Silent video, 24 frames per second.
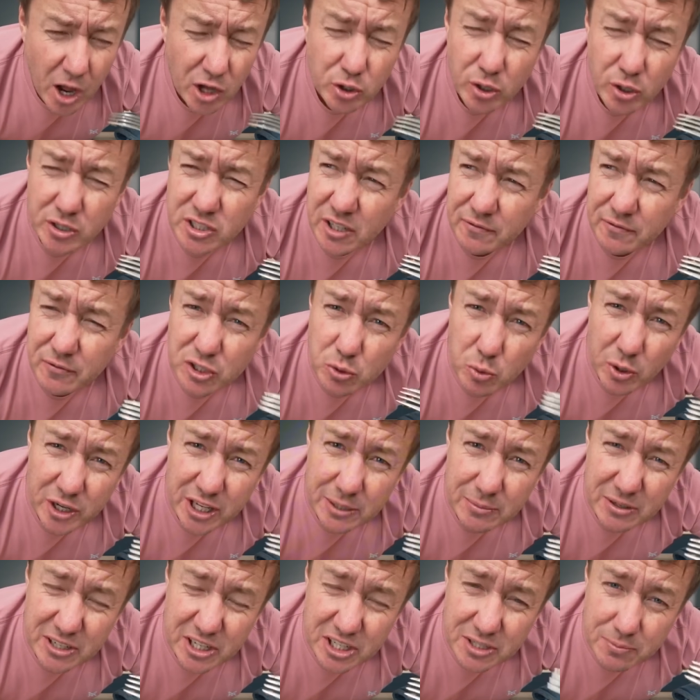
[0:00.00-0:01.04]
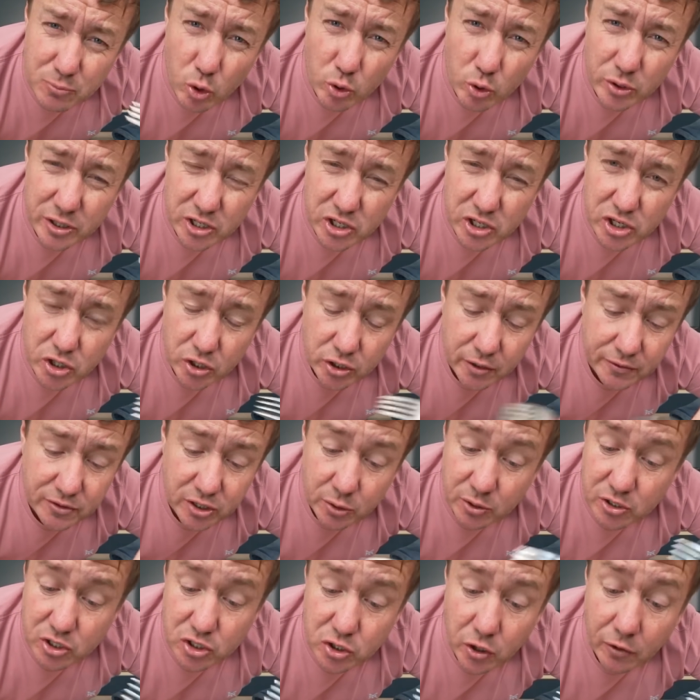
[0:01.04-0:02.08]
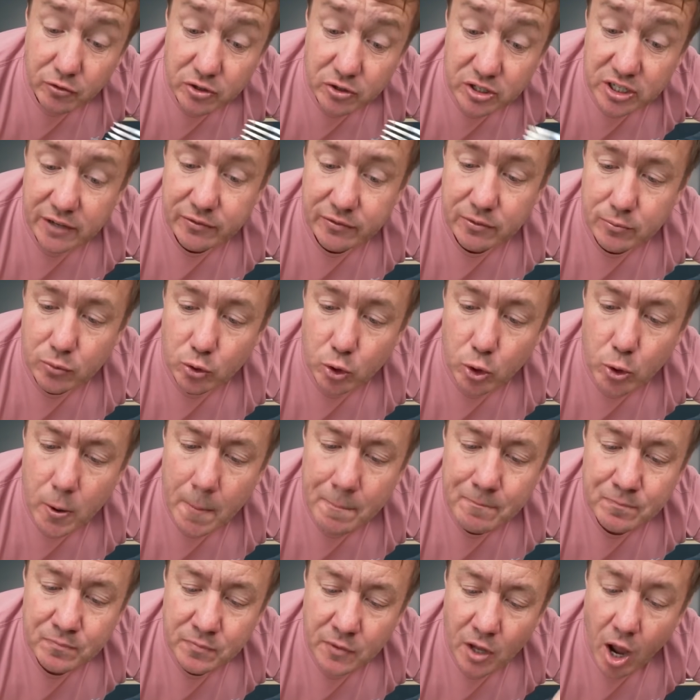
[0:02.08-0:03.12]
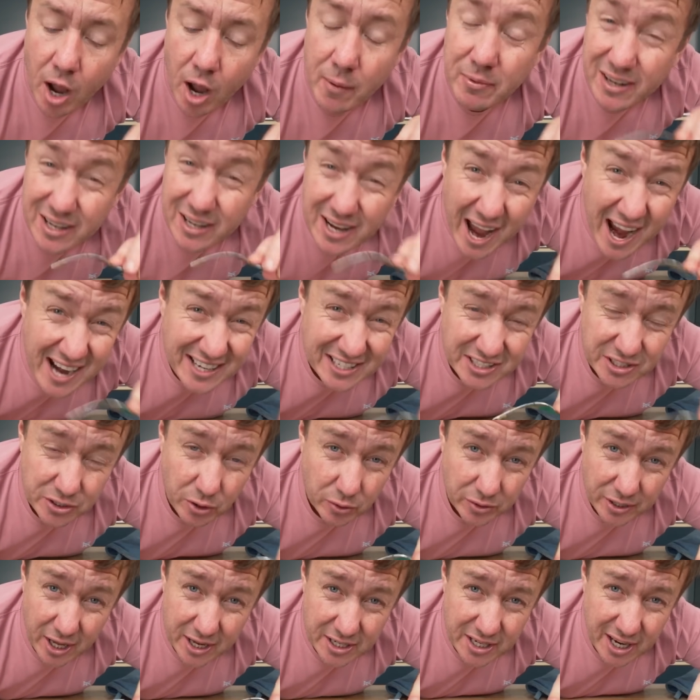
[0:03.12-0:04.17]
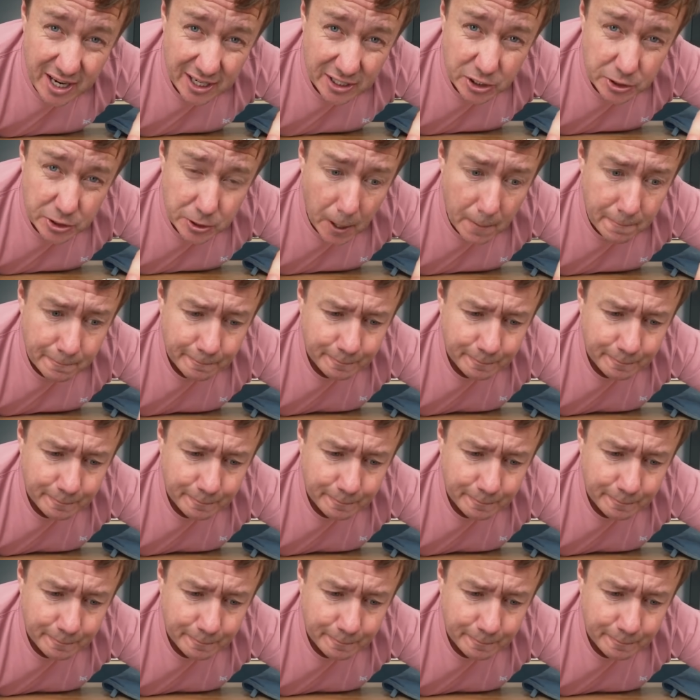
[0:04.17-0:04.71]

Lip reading: I cooked it for 20 minutes more than it should have, so it's softened even more. I'm glad it's got that texture.